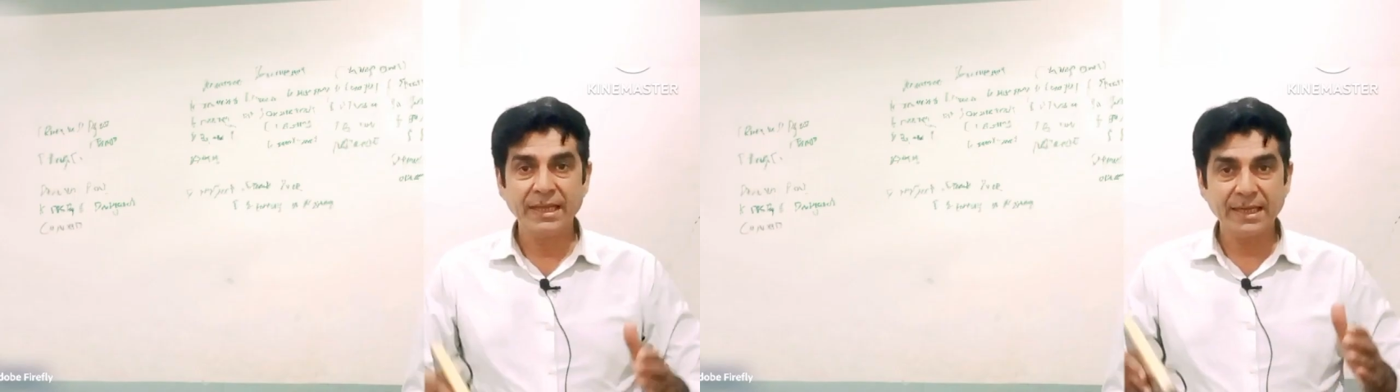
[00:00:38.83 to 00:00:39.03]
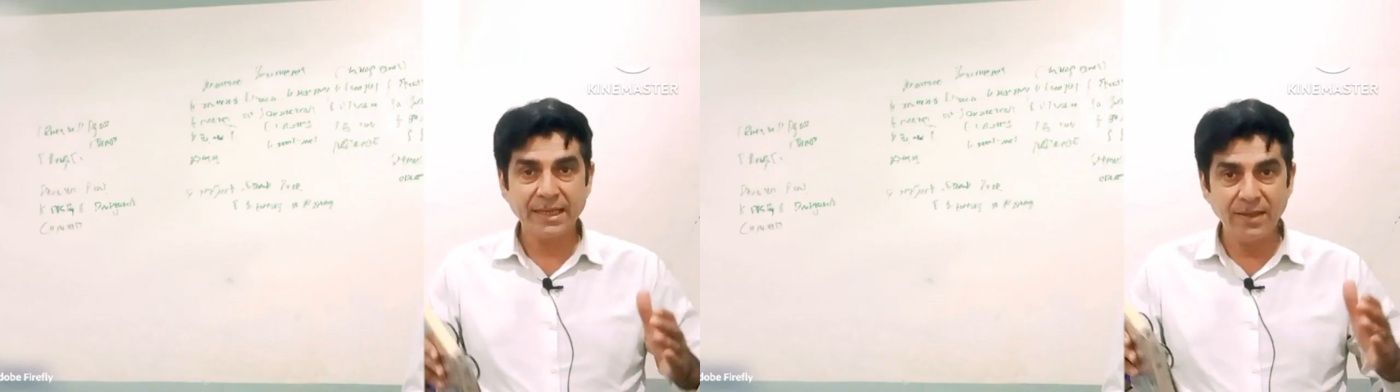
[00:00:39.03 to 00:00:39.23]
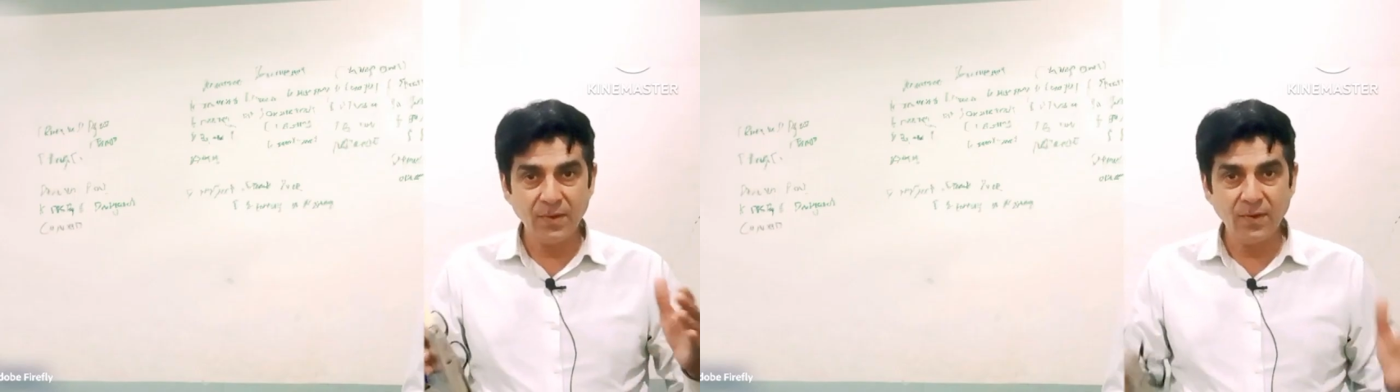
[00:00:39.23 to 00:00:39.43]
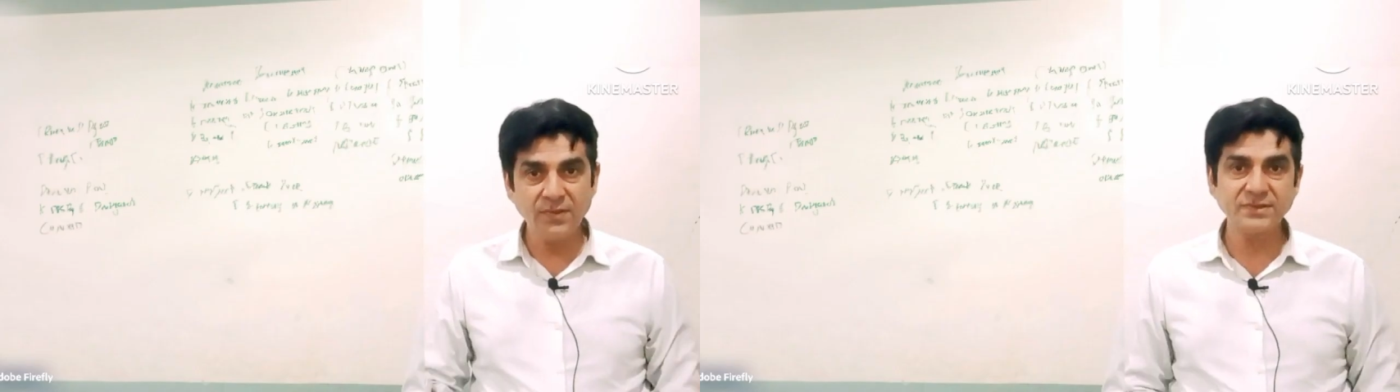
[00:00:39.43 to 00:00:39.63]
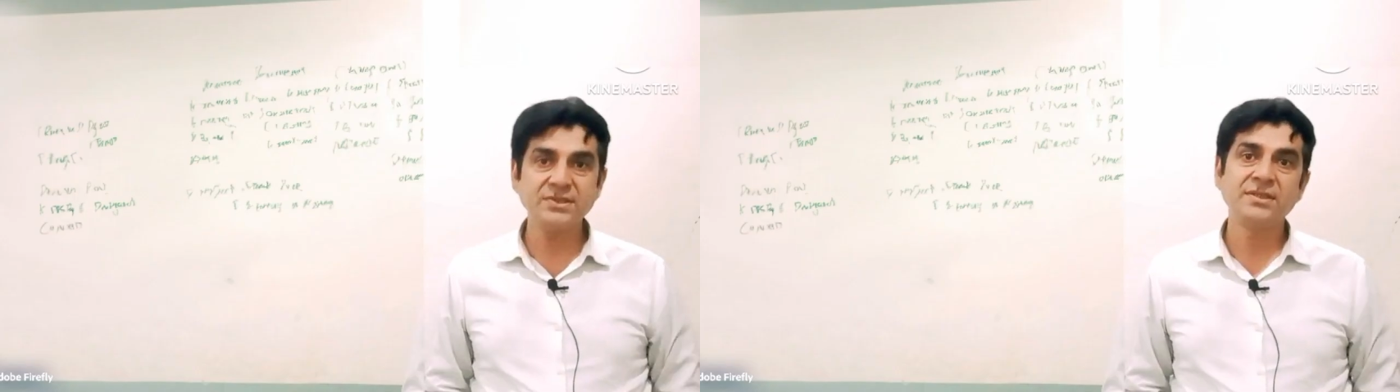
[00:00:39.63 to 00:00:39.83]

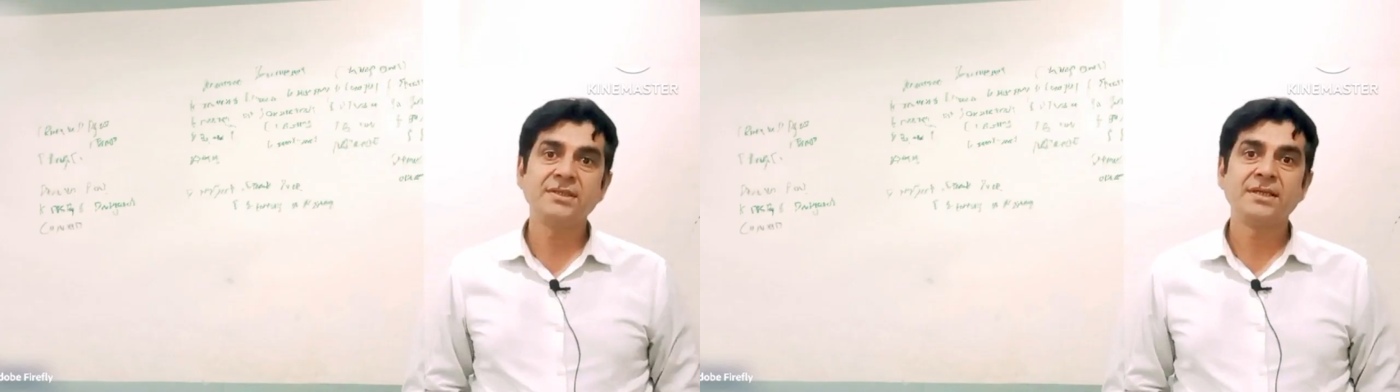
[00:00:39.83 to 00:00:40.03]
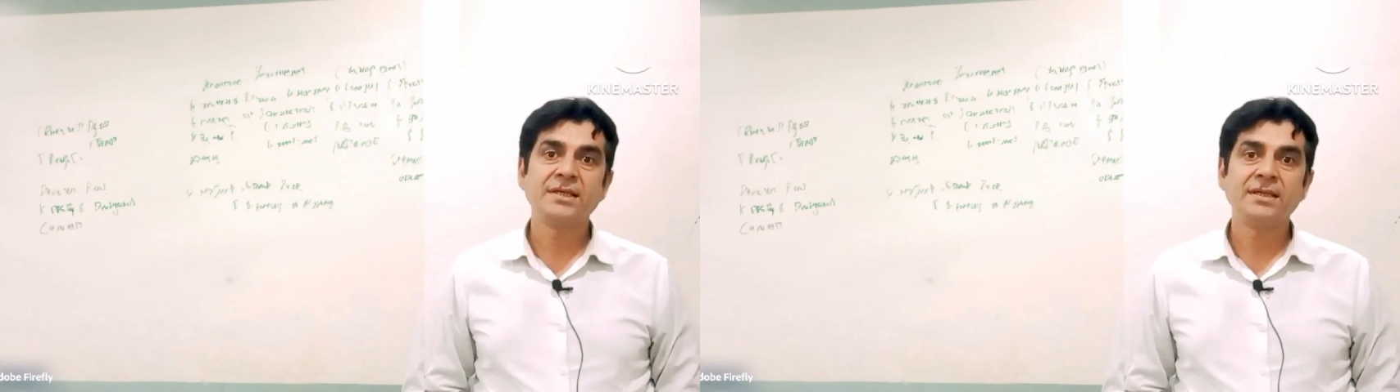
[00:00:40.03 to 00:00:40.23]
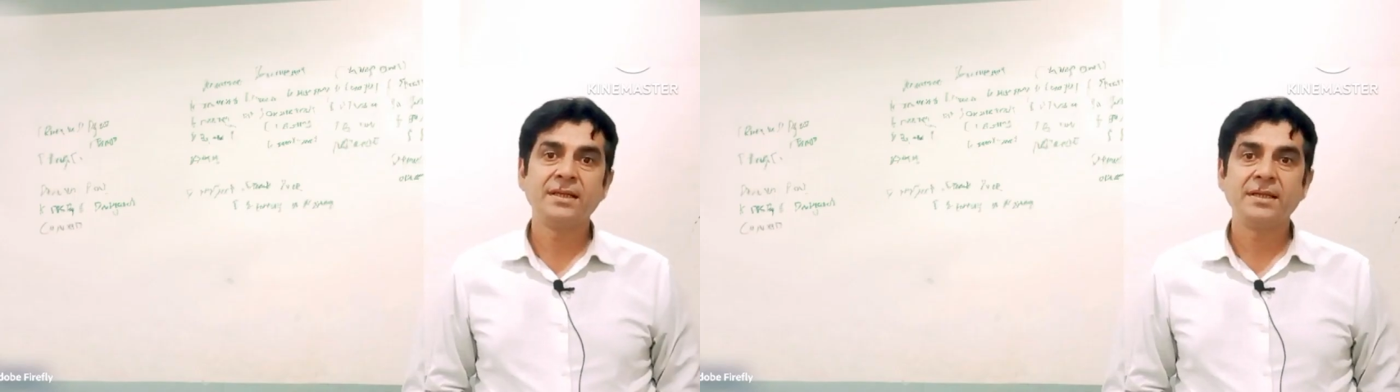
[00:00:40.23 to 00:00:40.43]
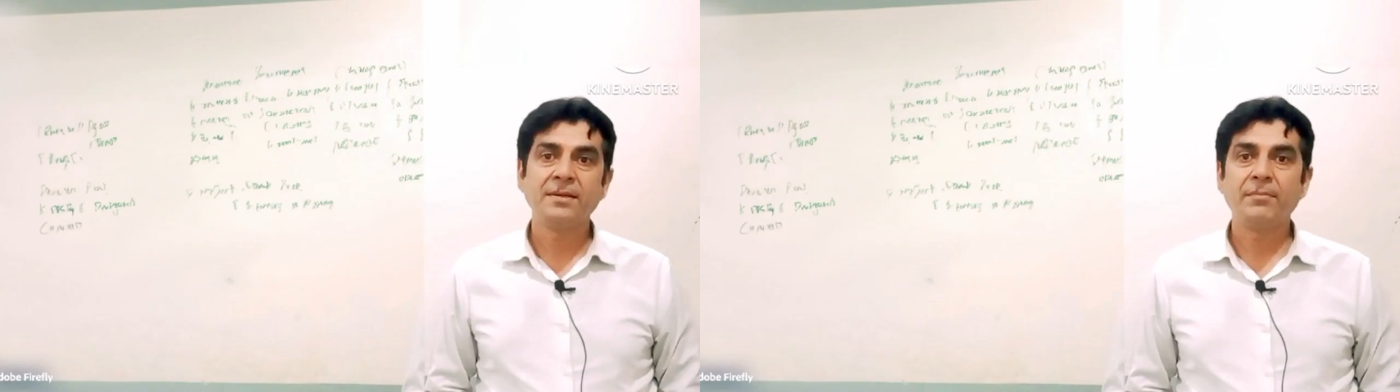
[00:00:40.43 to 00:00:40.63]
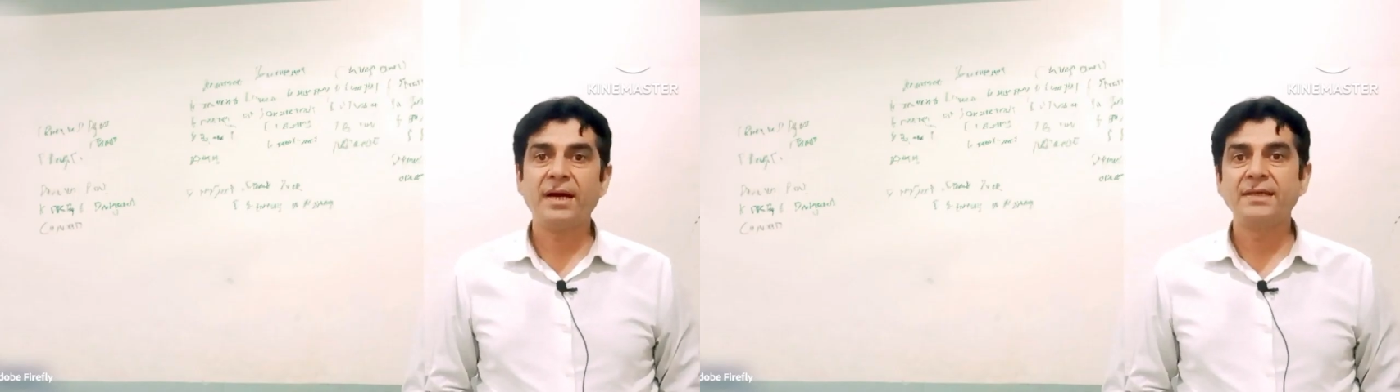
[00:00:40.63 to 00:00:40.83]
enclosed
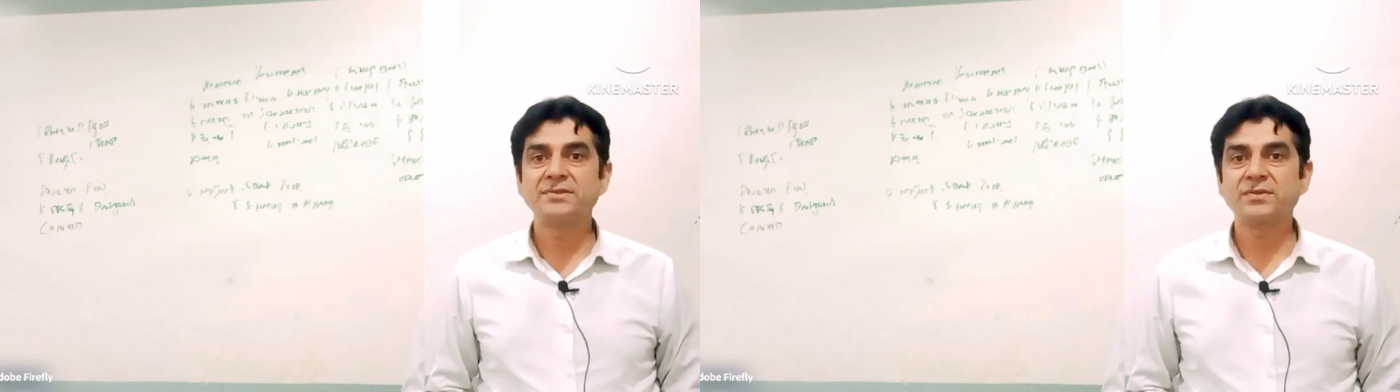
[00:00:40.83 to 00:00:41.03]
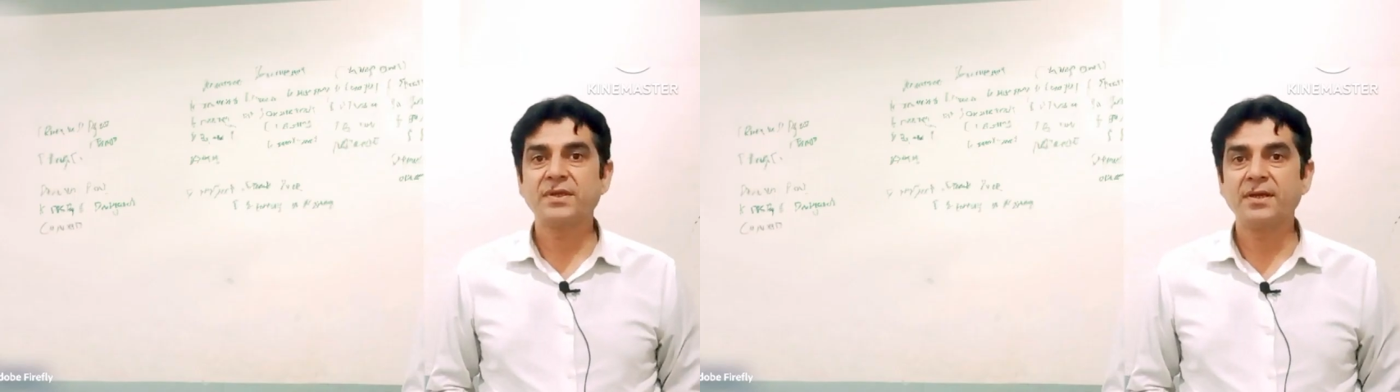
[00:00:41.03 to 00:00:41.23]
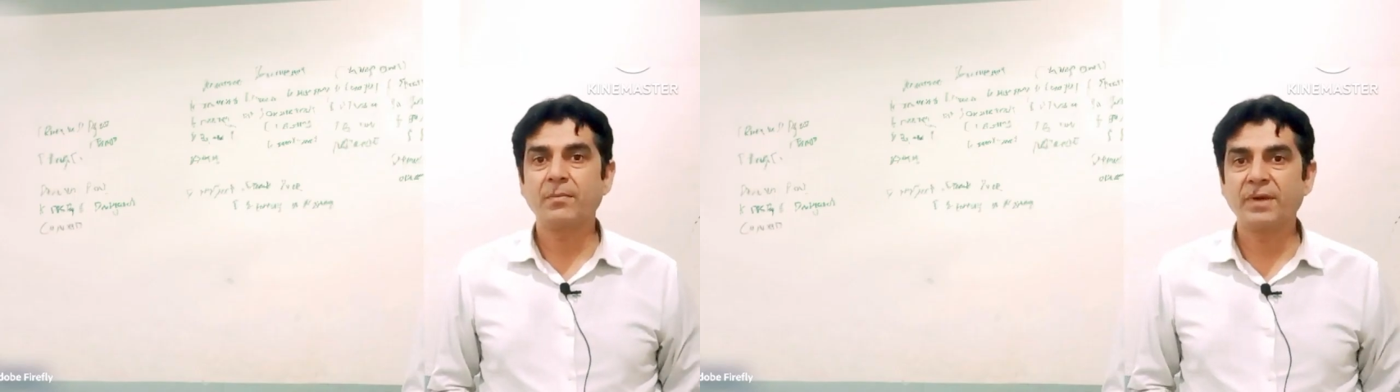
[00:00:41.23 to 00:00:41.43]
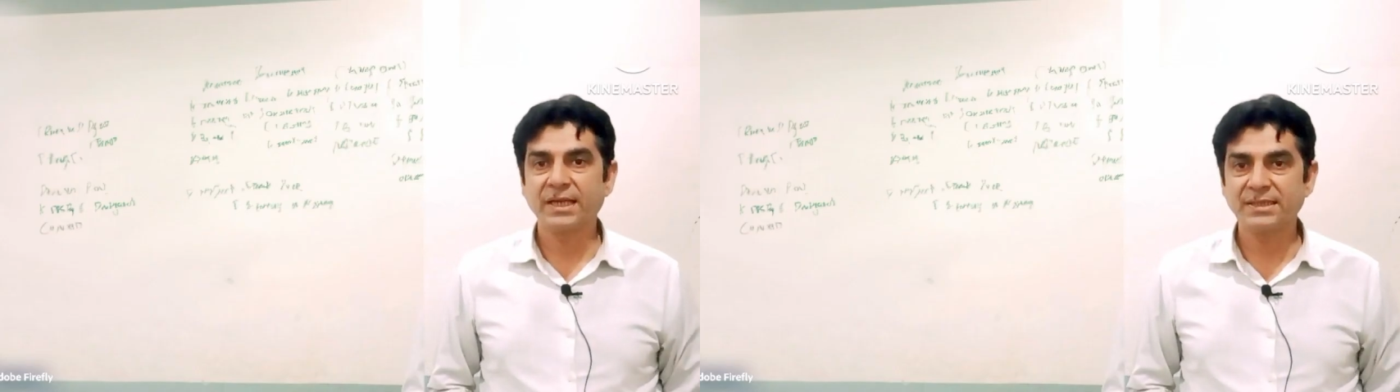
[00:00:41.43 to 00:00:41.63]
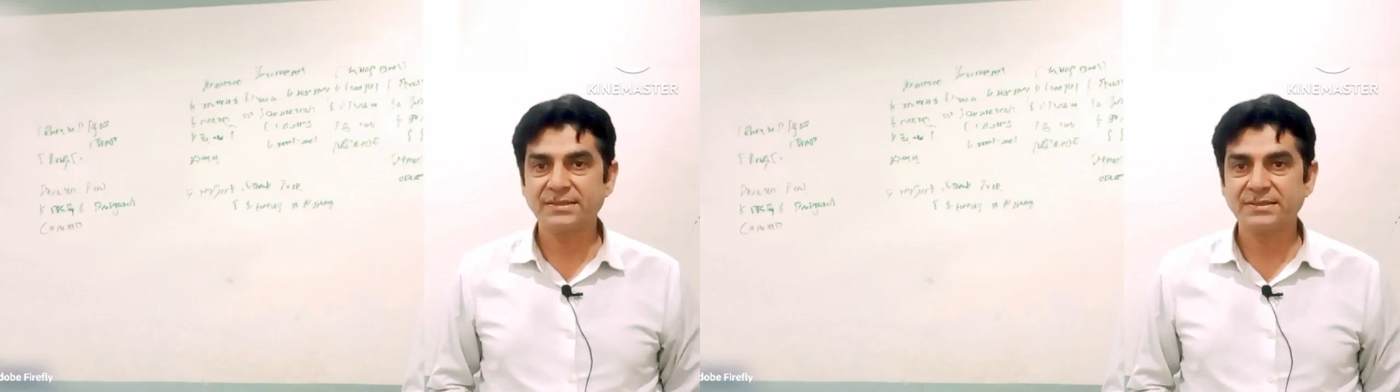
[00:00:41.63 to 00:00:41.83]
by square
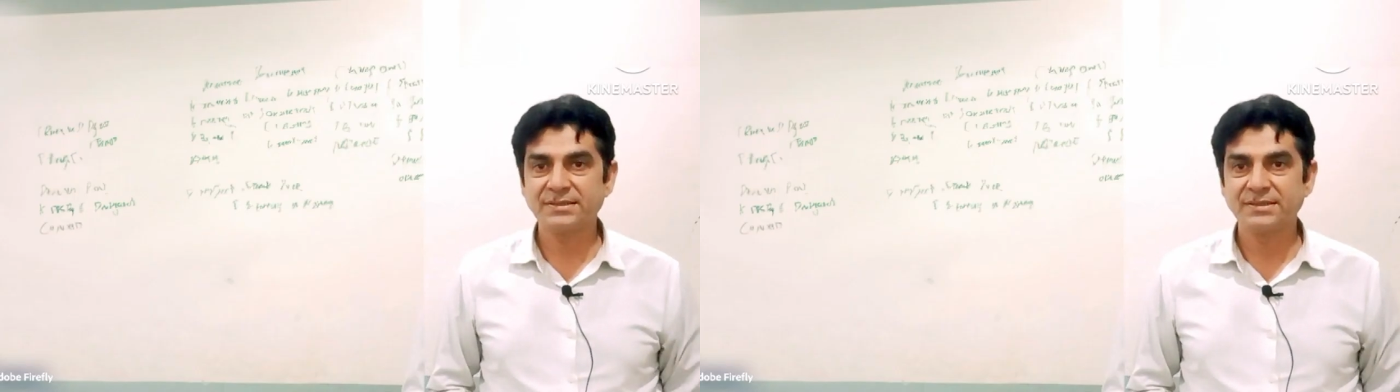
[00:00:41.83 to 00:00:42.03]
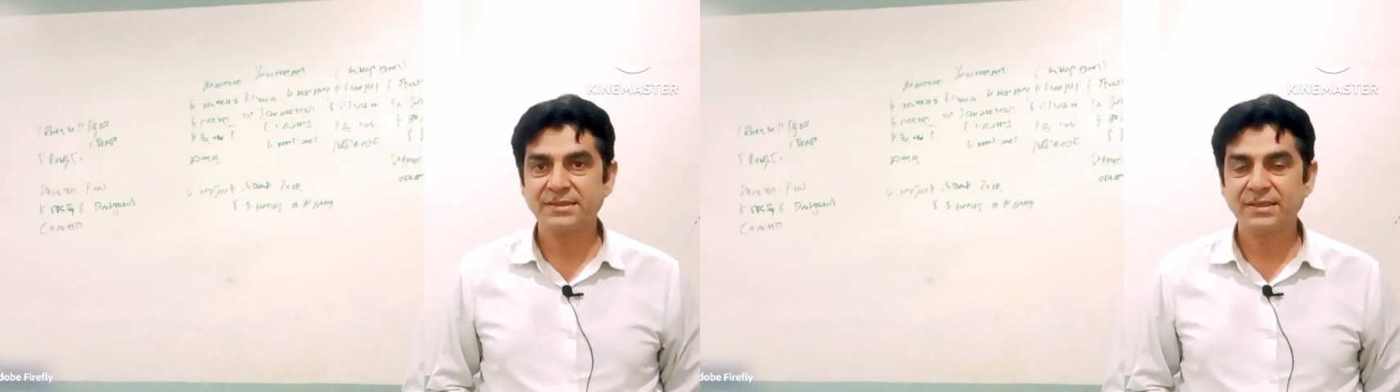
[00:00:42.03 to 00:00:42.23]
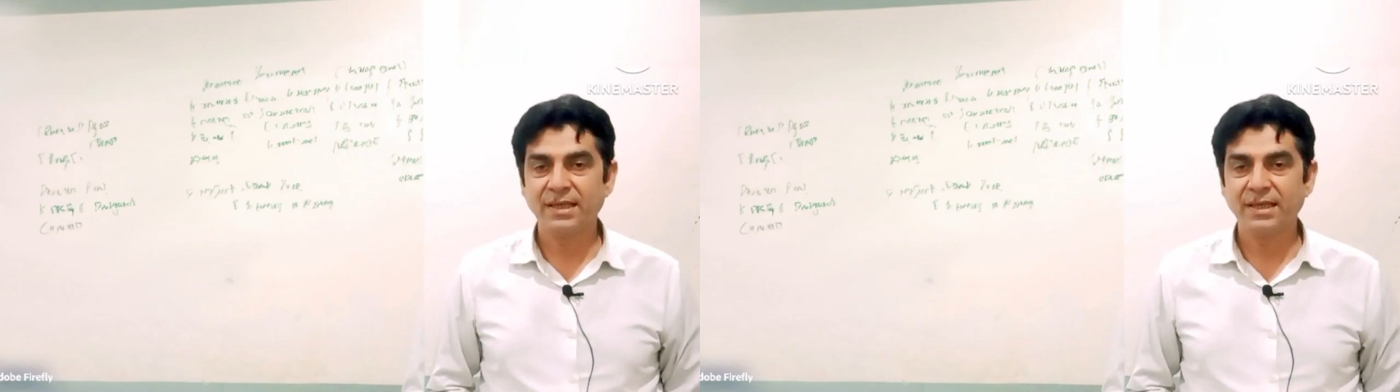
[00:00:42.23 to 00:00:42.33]
brackets.